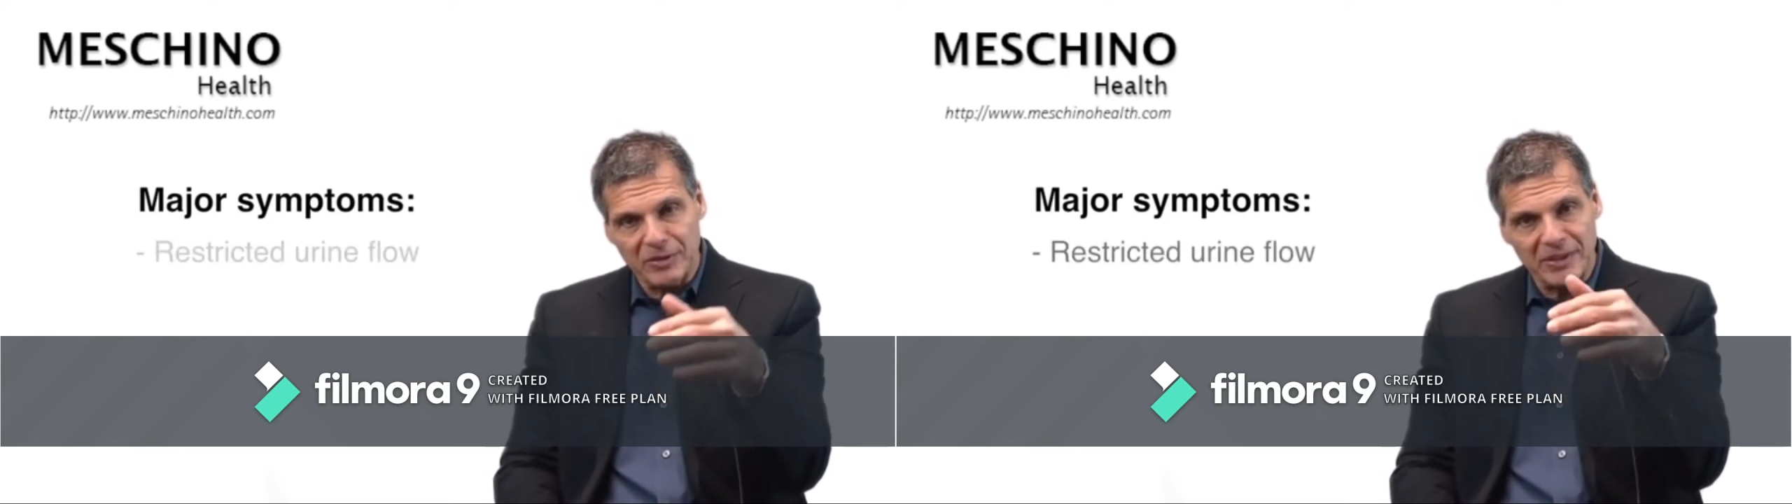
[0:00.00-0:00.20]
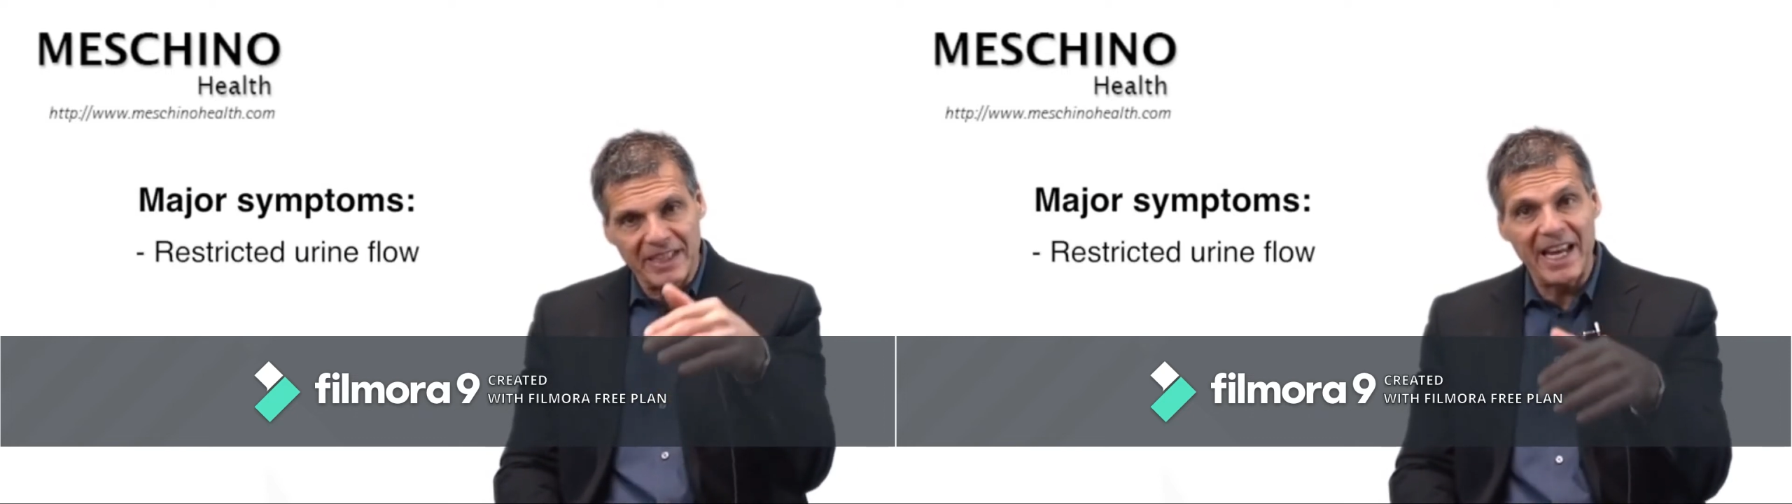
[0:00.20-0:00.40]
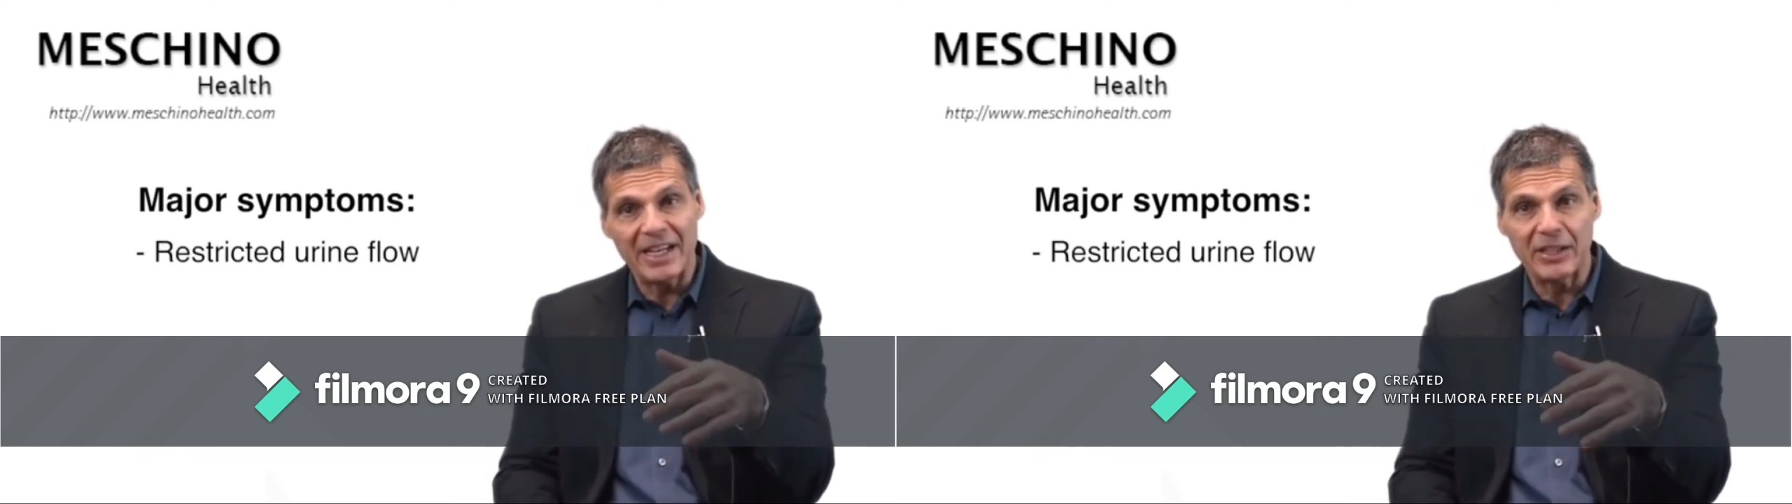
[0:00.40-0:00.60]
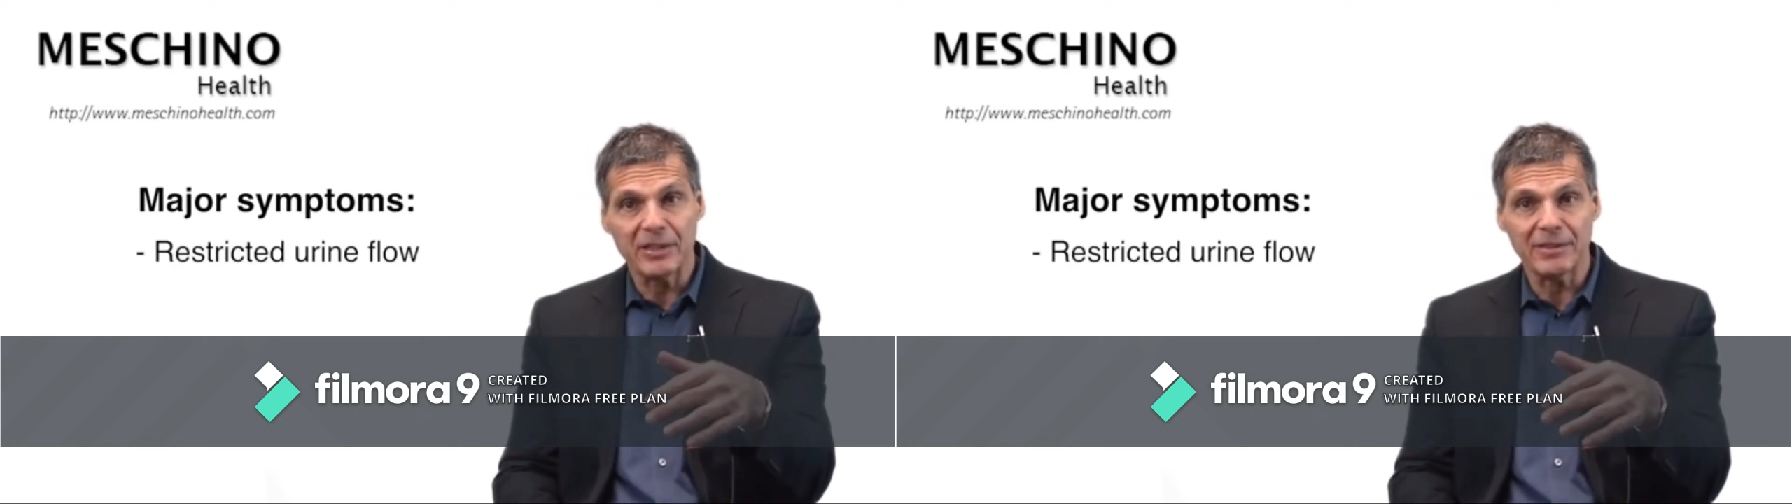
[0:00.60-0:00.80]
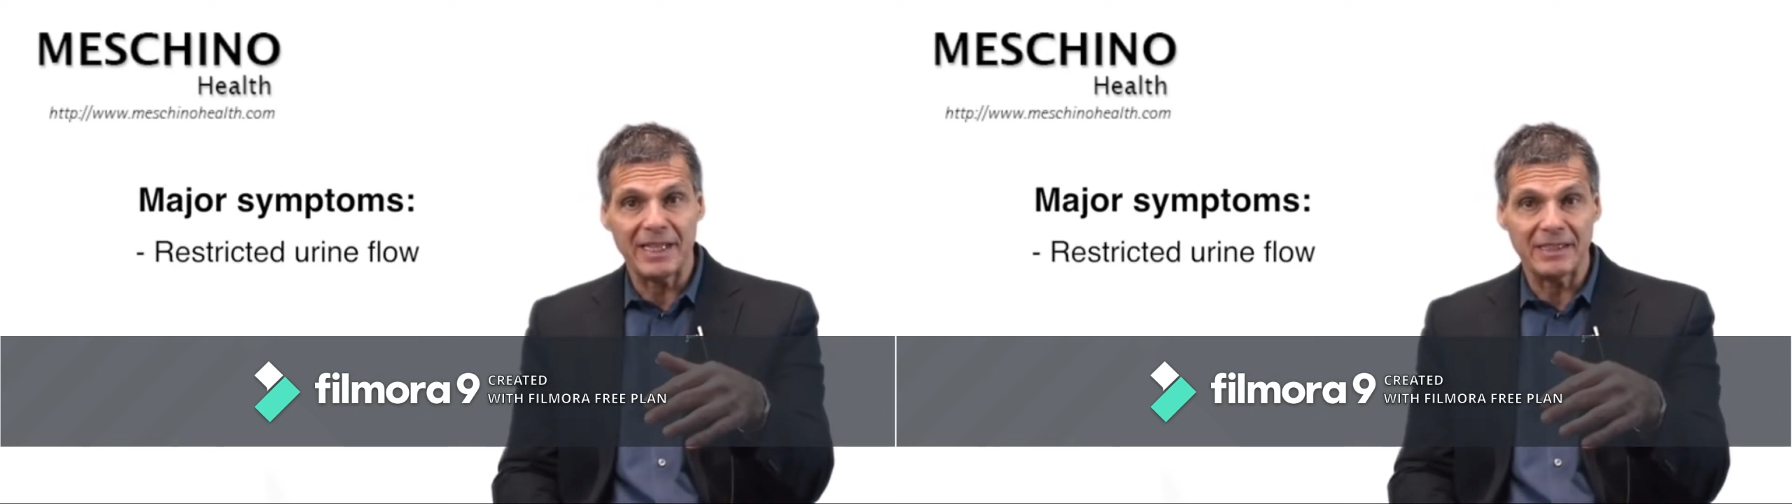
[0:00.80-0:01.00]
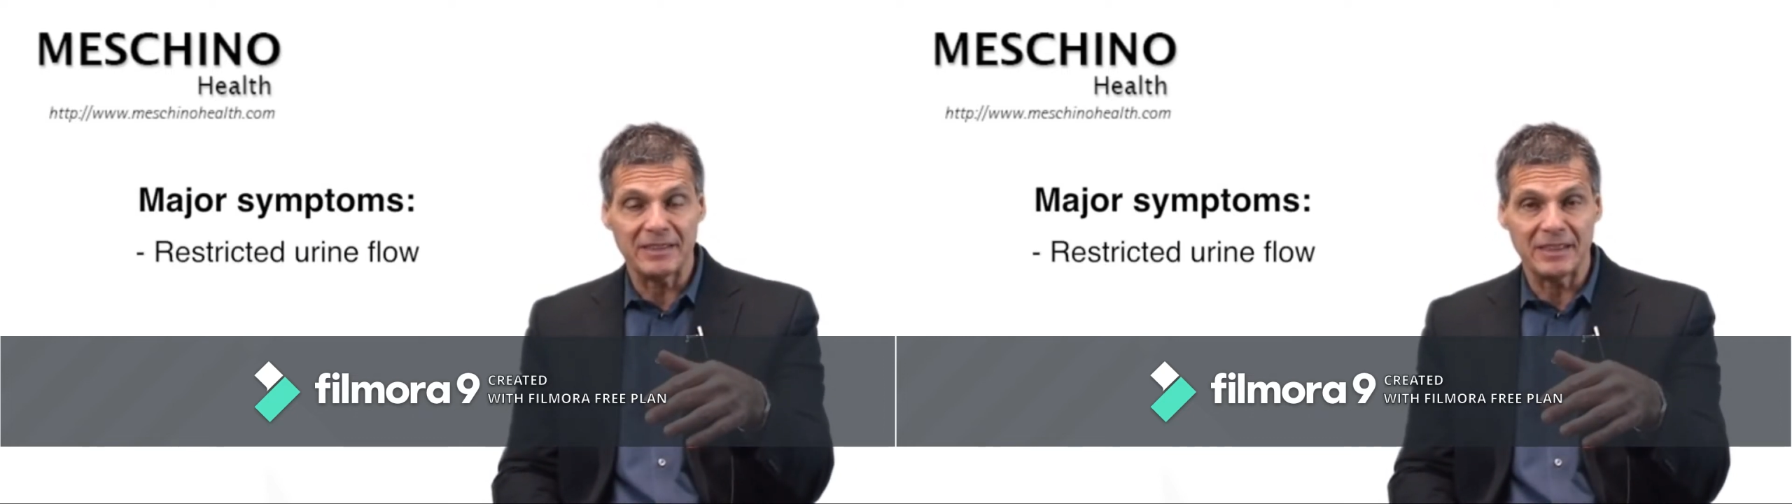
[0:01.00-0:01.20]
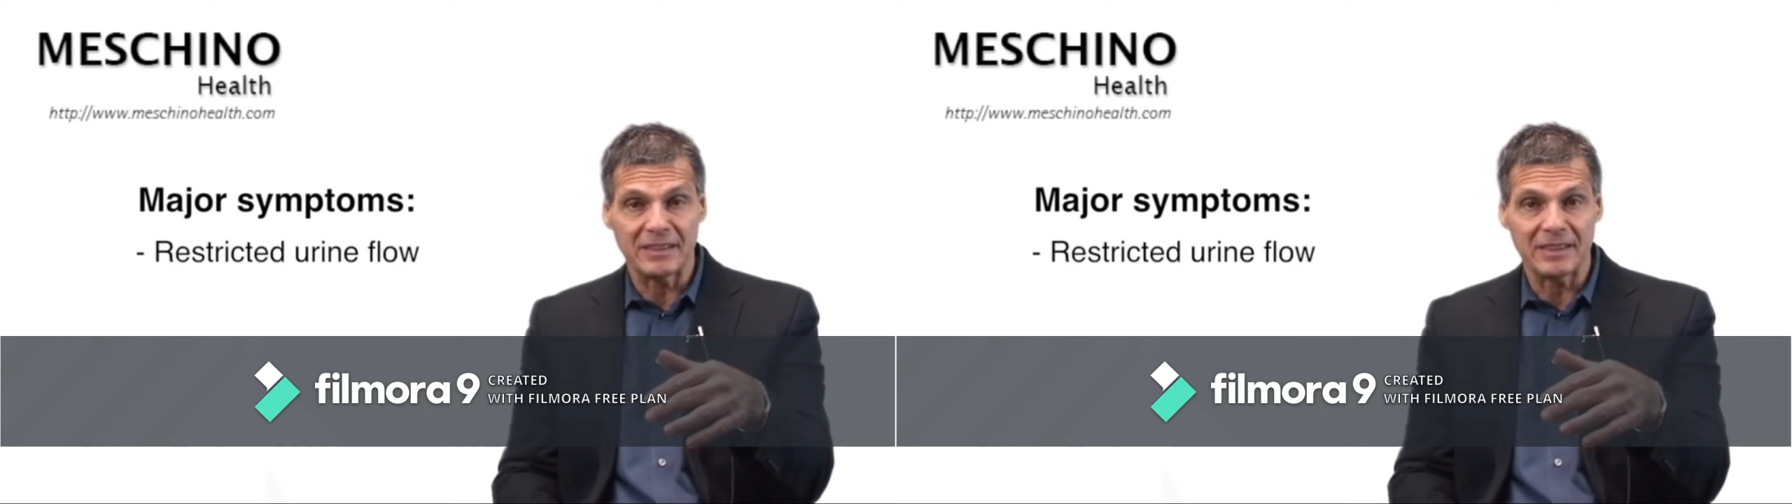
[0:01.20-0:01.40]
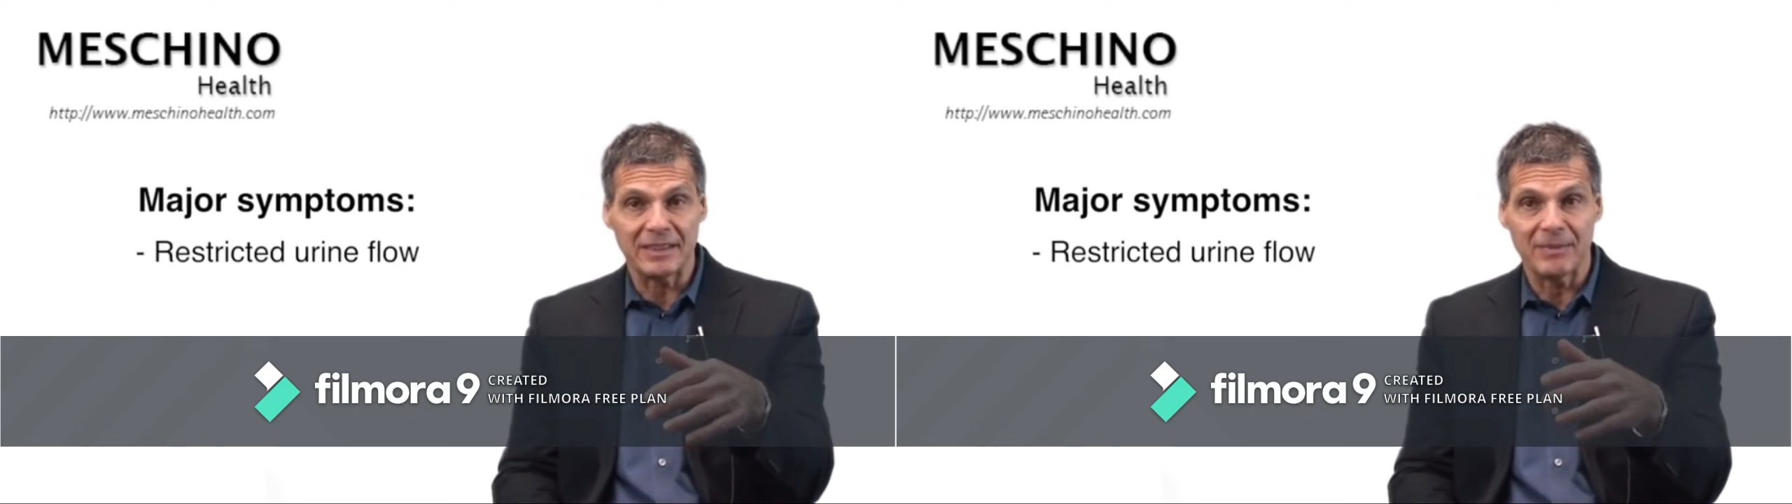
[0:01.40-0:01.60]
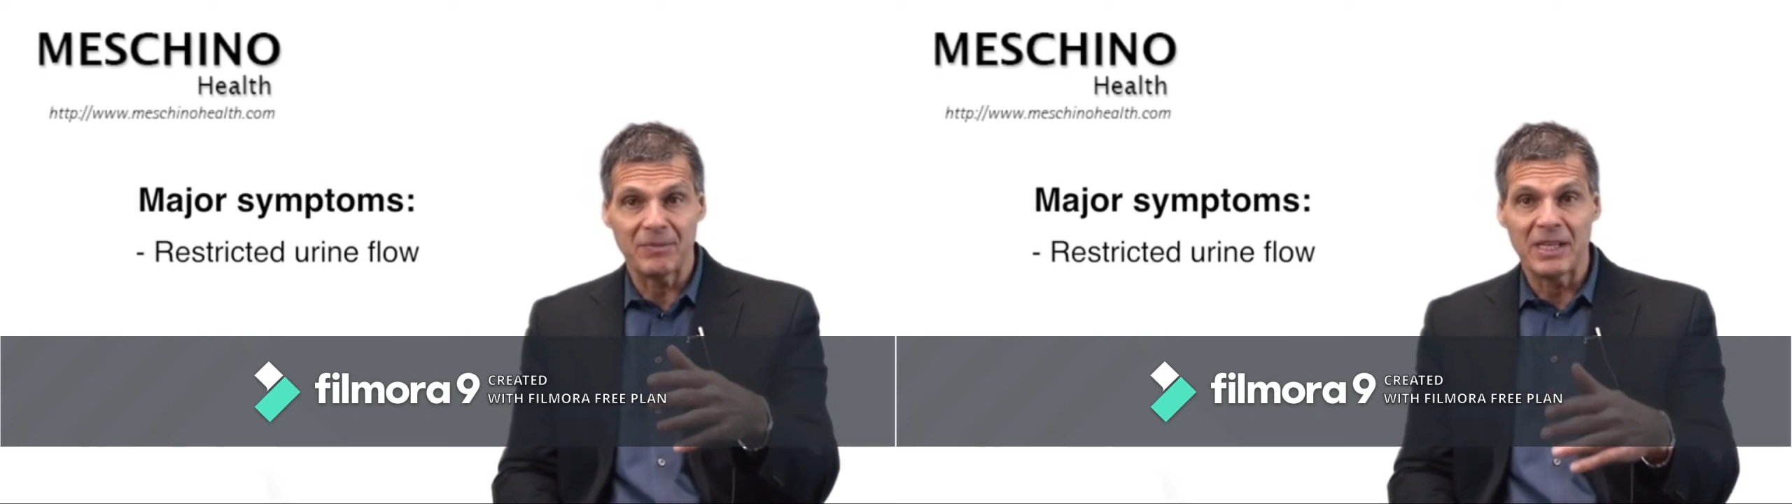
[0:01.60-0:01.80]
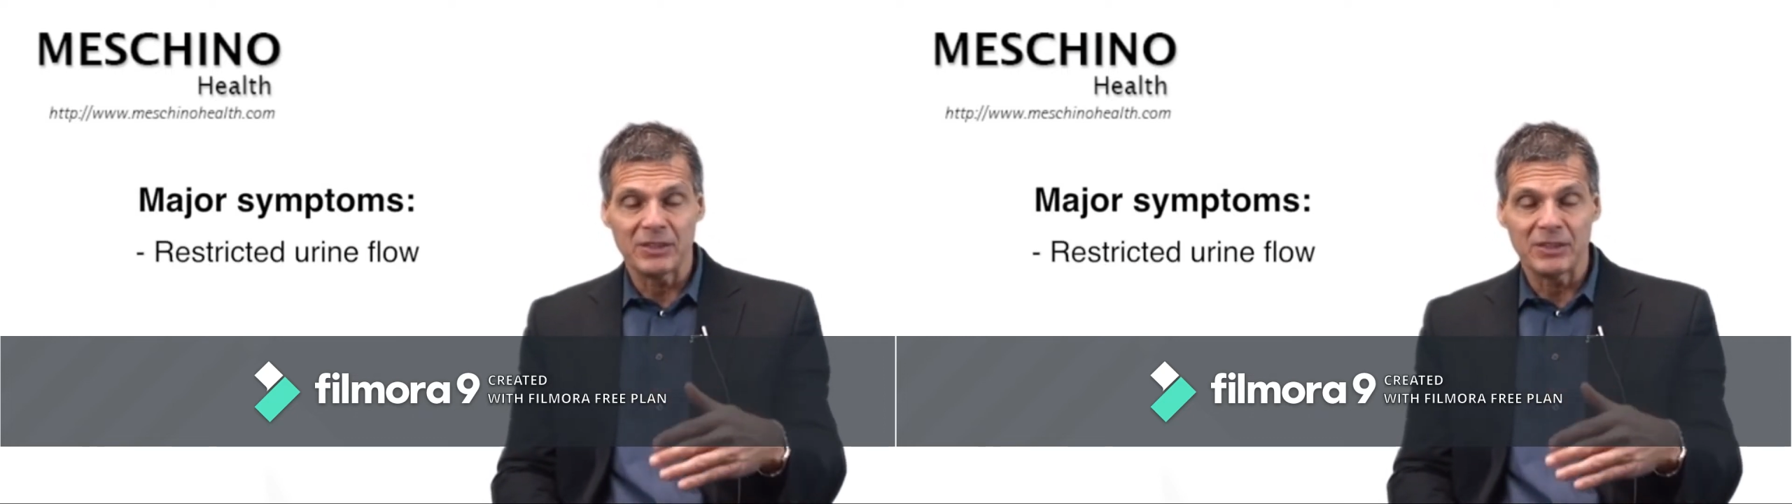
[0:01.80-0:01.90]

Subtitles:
so you can't urinate as easily.